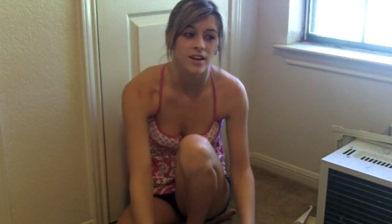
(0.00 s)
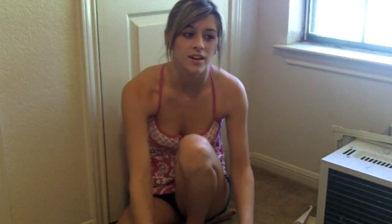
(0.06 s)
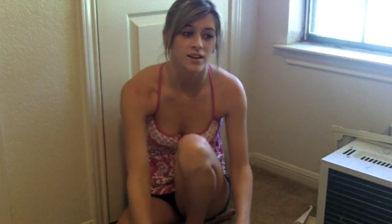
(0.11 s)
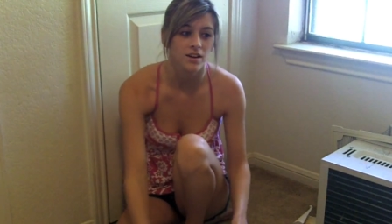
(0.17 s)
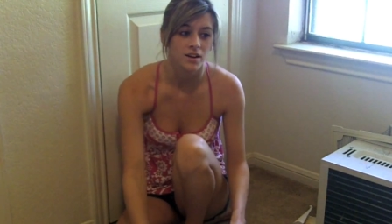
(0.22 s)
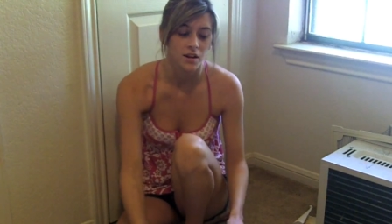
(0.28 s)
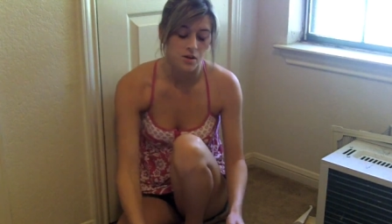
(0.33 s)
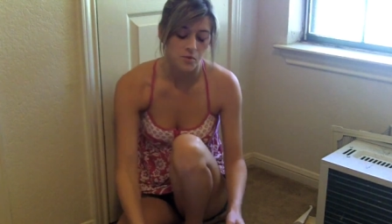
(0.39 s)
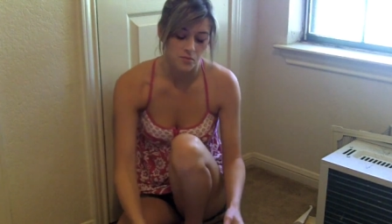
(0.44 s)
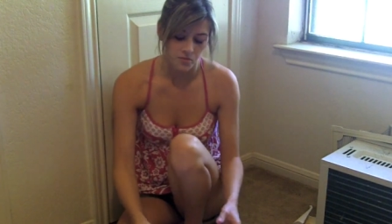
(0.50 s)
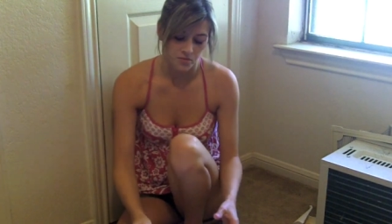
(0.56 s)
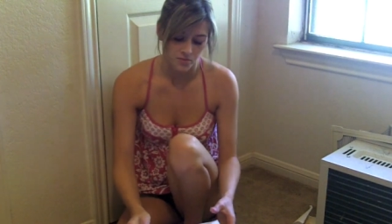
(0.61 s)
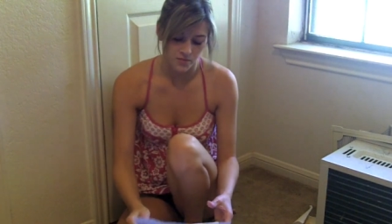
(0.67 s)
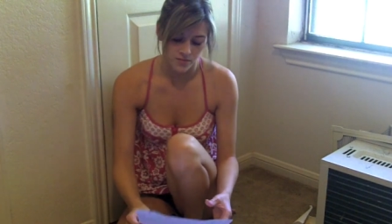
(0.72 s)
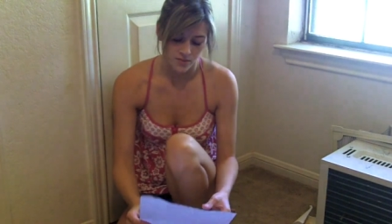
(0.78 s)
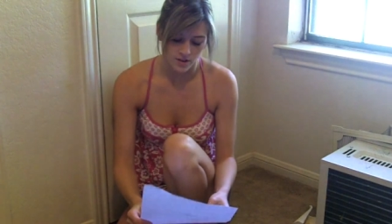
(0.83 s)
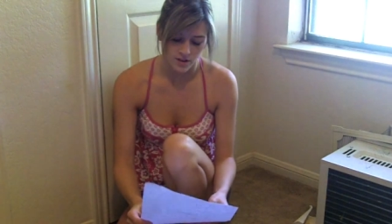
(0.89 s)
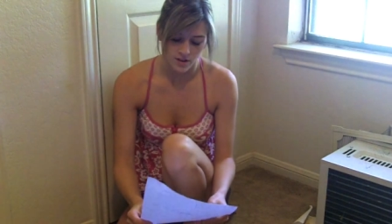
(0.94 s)
And
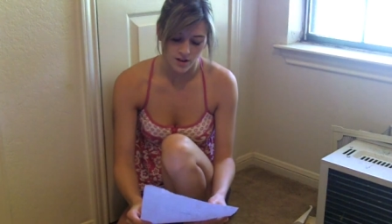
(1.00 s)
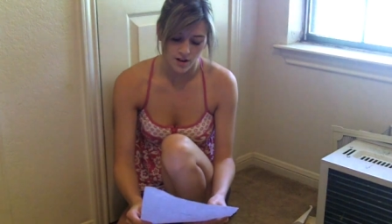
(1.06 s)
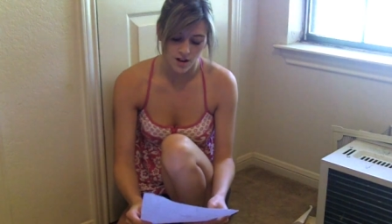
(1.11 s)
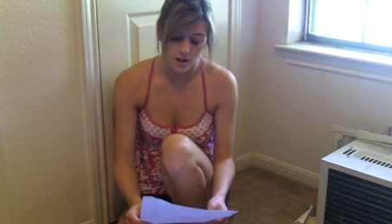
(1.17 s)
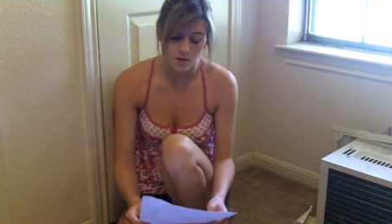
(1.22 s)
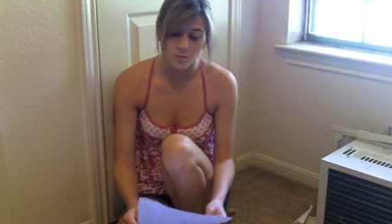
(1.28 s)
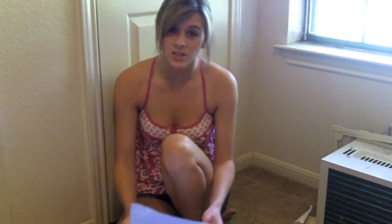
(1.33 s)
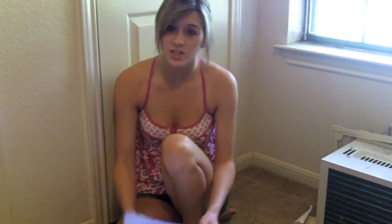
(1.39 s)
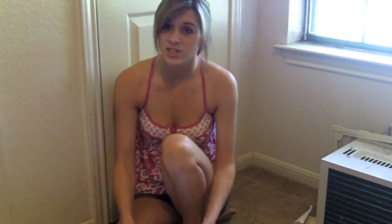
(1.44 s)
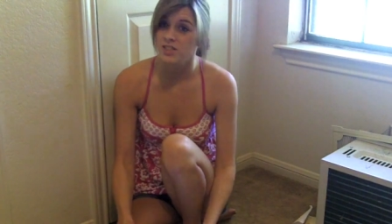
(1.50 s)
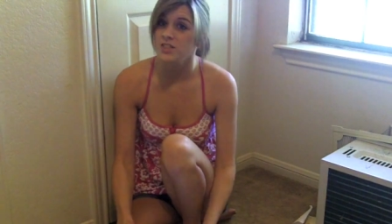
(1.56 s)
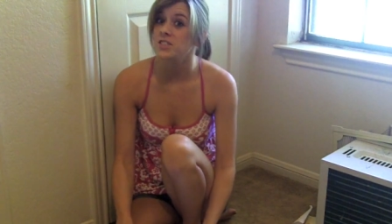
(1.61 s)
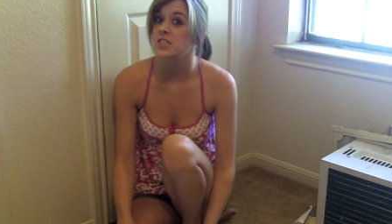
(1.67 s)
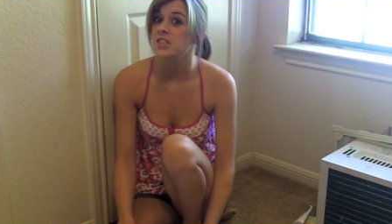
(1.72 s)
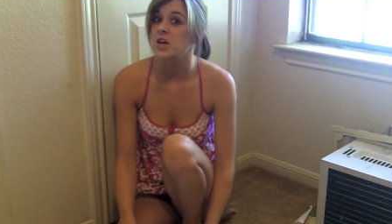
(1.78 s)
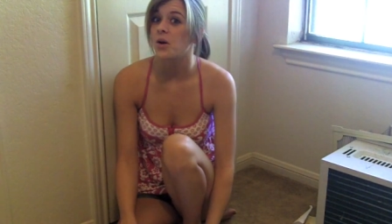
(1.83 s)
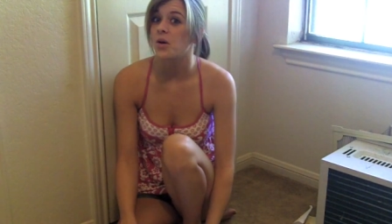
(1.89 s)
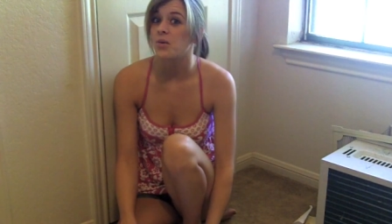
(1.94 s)
I mean,
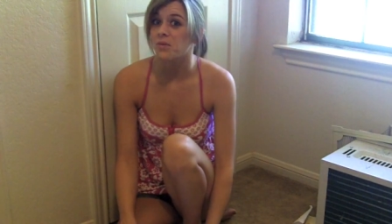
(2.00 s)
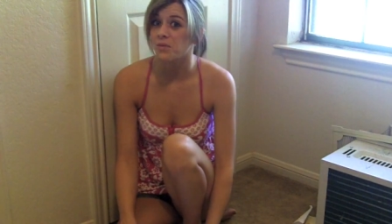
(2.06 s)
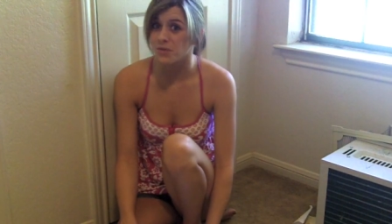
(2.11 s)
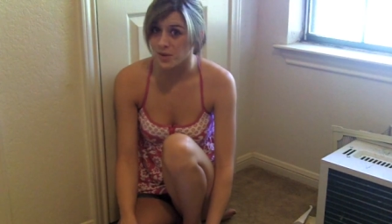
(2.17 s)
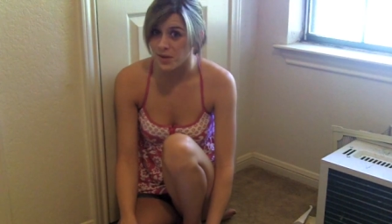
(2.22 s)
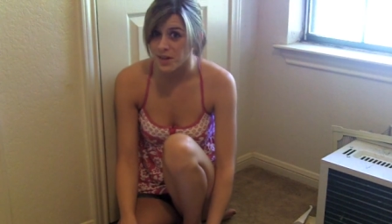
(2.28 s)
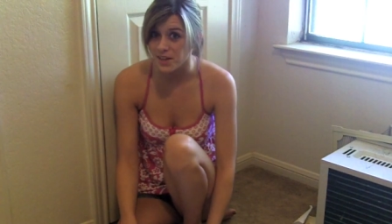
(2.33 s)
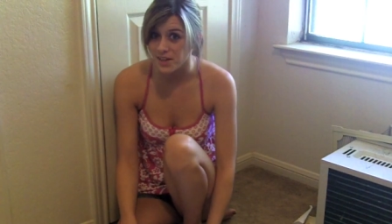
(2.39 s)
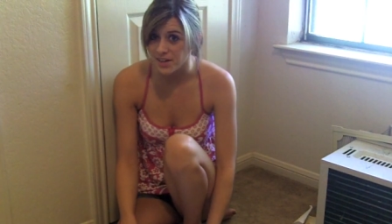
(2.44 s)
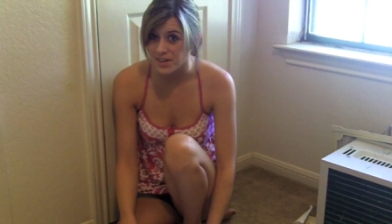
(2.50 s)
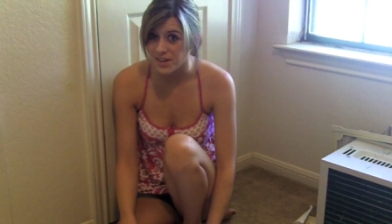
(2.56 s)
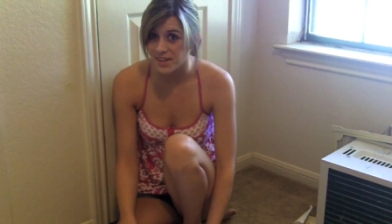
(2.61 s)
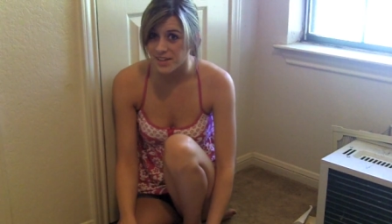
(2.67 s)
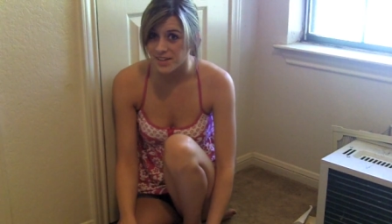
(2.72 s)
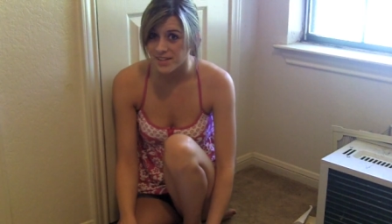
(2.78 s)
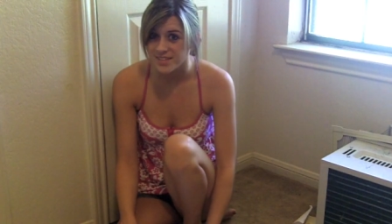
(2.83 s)
she's really good.